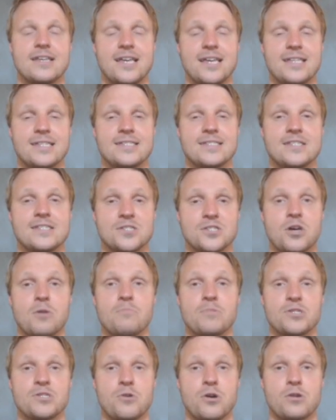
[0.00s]
is the
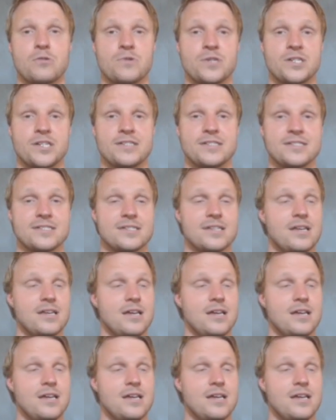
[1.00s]
zombie squad, which is